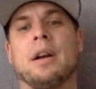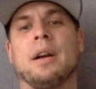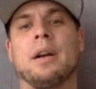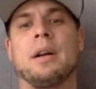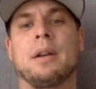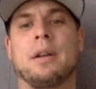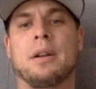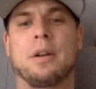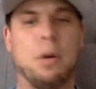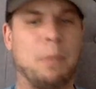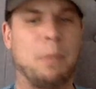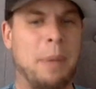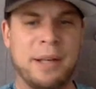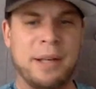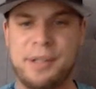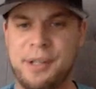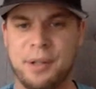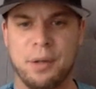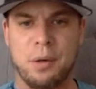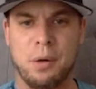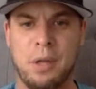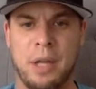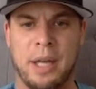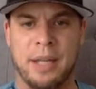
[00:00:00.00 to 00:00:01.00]
go back to
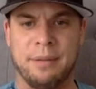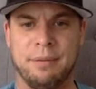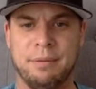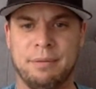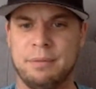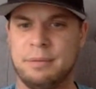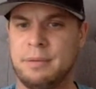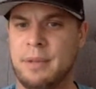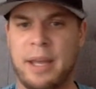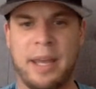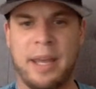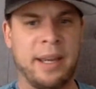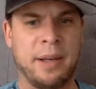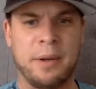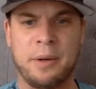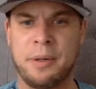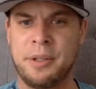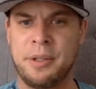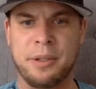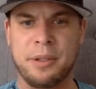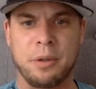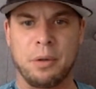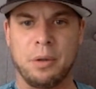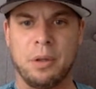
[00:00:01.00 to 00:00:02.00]
your goal line. Hang out
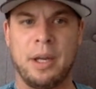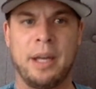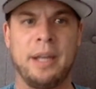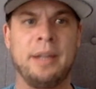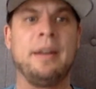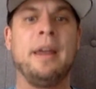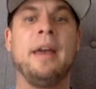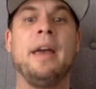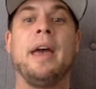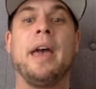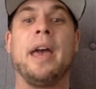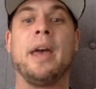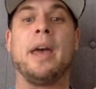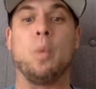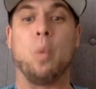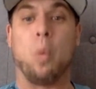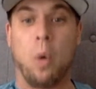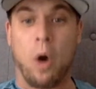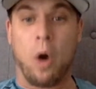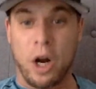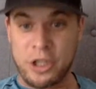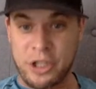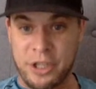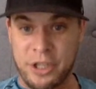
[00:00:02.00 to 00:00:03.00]
on your goal line and
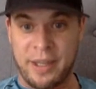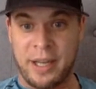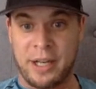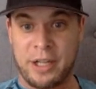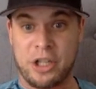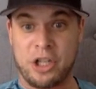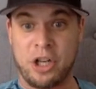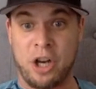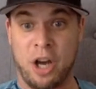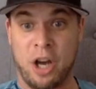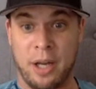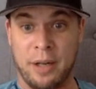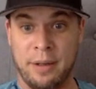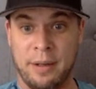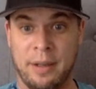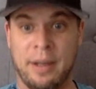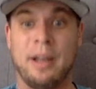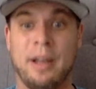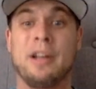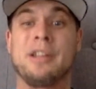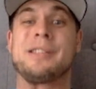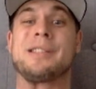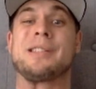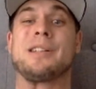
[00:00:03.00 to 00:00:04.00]
watch that shot.
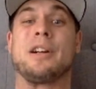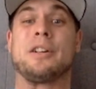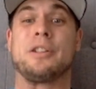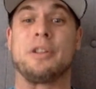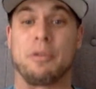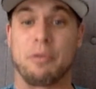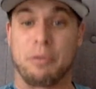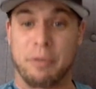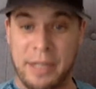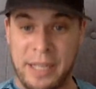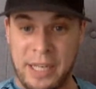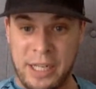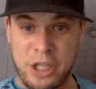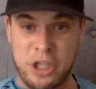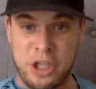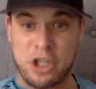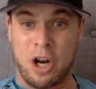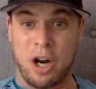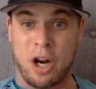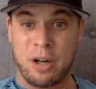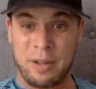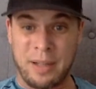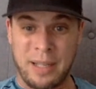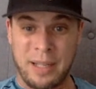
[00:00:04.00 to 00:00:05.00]
Start to read
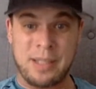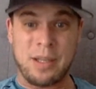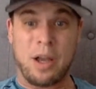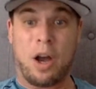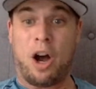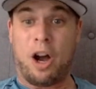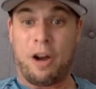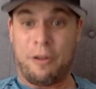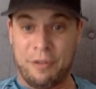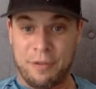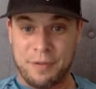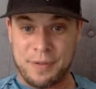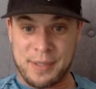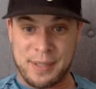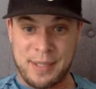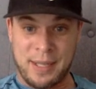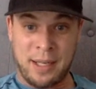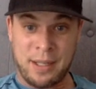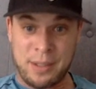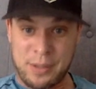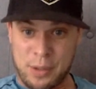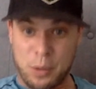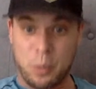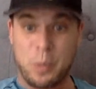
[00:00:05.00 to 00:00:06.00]
shot release off of
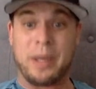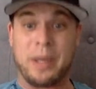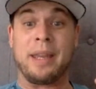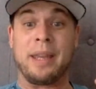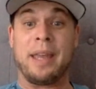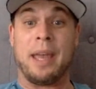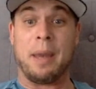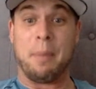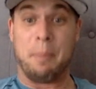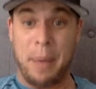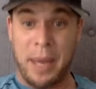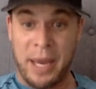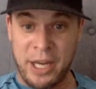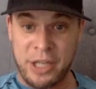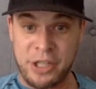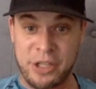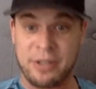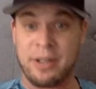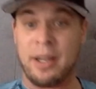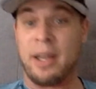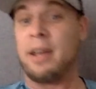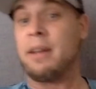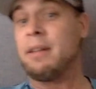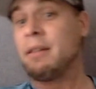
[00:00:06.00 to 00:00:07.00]
stick so we can get
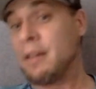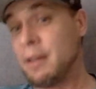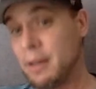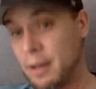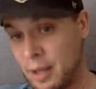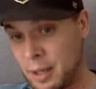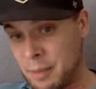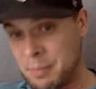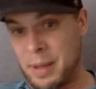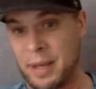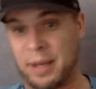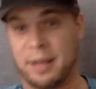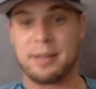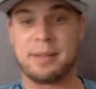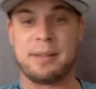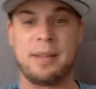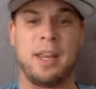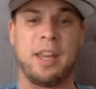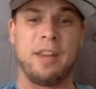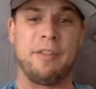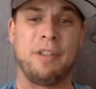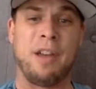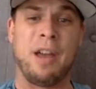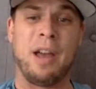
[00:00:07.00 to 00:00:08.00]
patient and make a
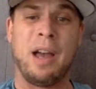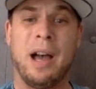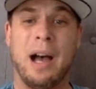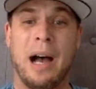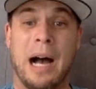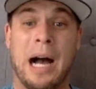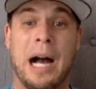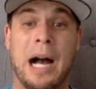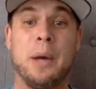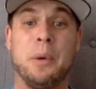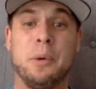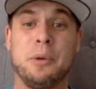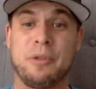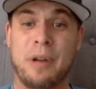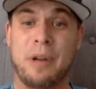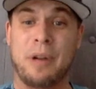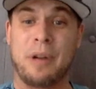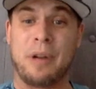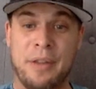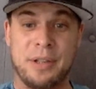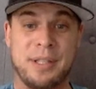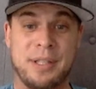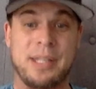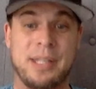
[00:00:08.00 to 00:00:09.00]
save. I would
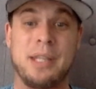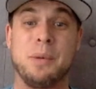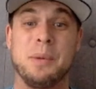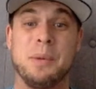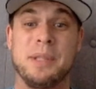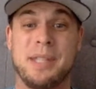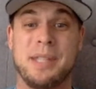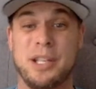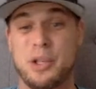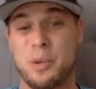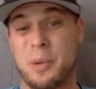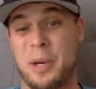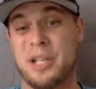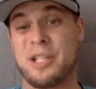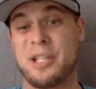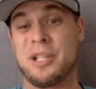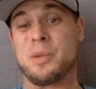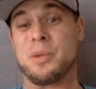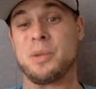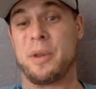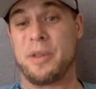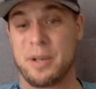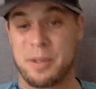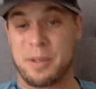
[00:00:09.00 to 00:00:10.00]
rather see you in
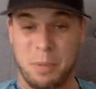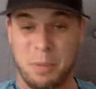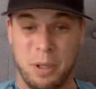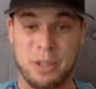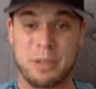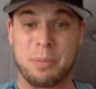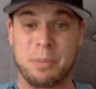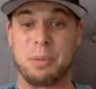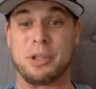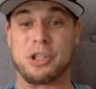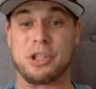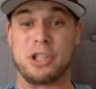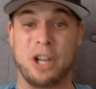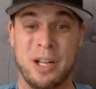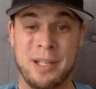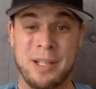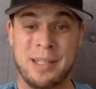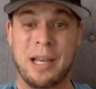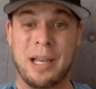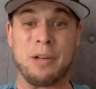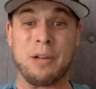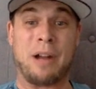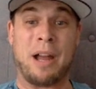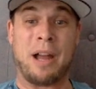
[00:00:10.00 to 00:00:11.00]
situations where there's multiple shots.
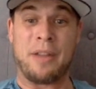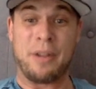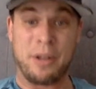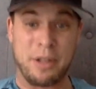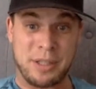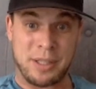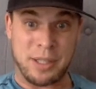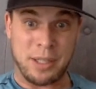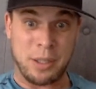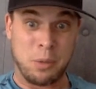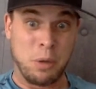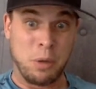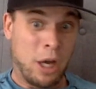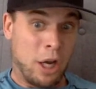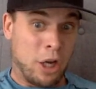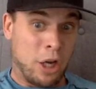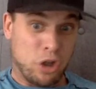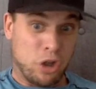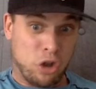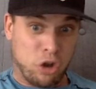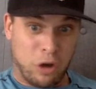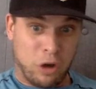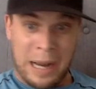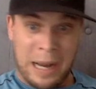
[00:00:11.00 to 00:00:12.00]
I'd rather see you
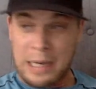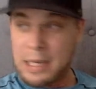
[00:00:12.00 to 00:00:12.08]
track a